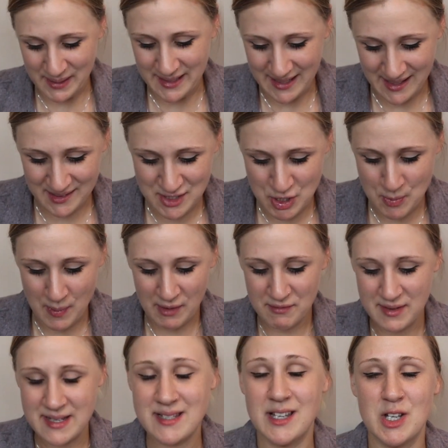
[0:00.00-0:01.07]
but I'll do my
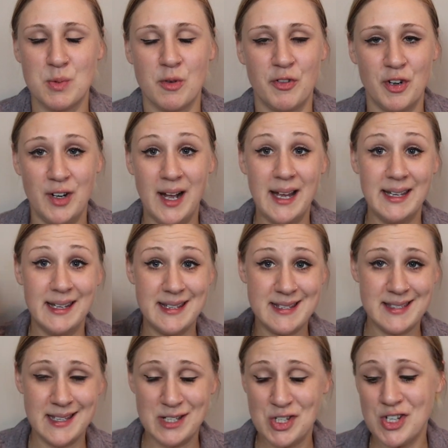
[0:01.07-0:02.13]
research before I
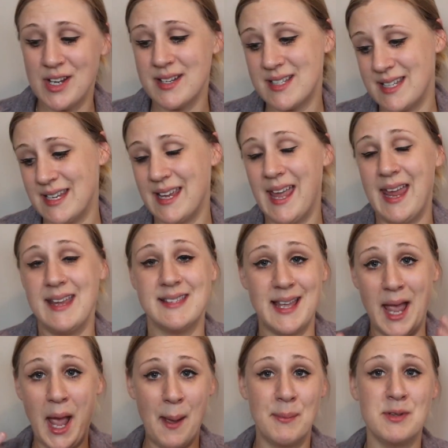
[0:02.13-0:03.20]
list it, just in case it
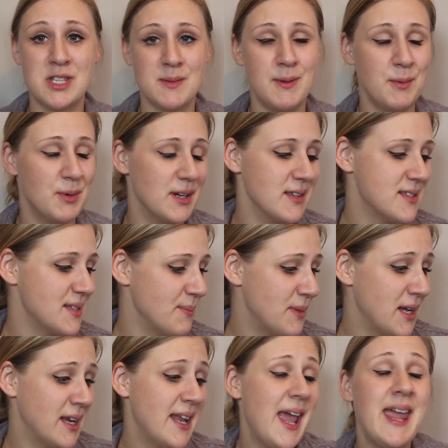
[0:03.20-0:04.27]
happens to be worth
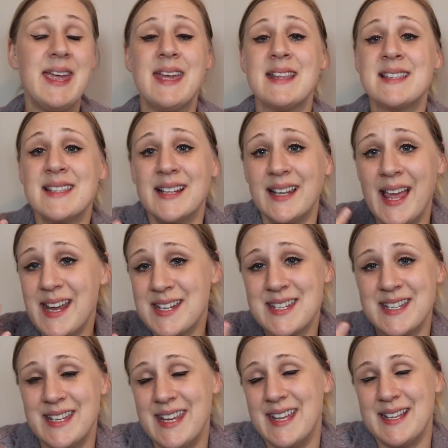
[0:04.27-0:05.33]
something. And hey, it's an
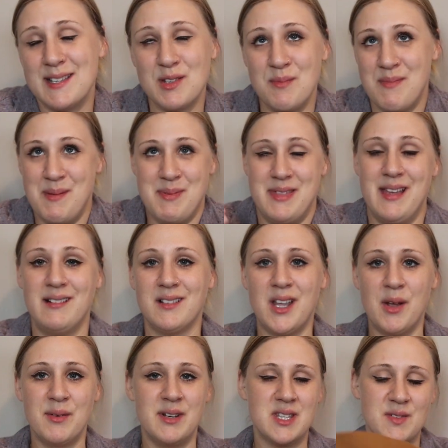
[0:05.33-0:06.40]
election year, so maybe that'll
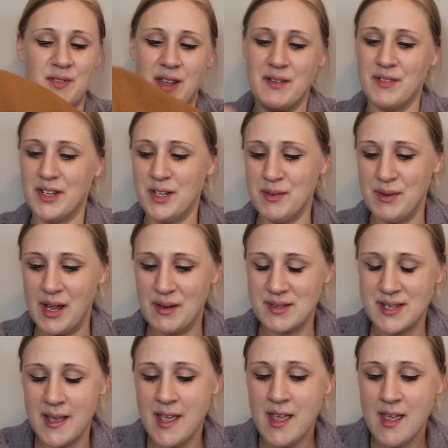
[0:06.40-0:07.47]
go in its favour, who
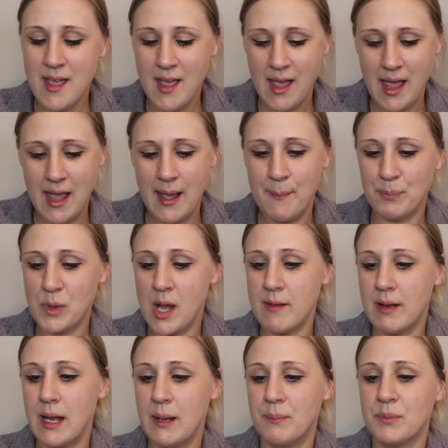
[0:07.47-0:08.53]
knows. Um, all
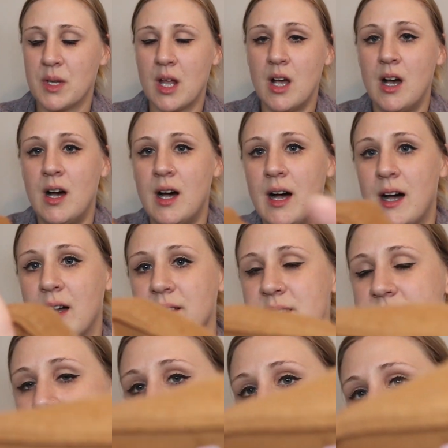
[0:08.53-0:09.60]
right, Carhartt,
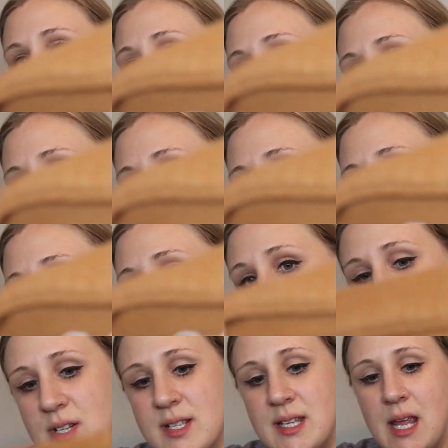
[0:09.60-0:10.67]
size
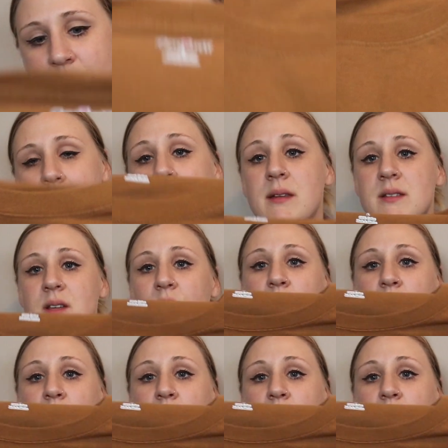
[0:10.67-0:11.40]
large, just a men's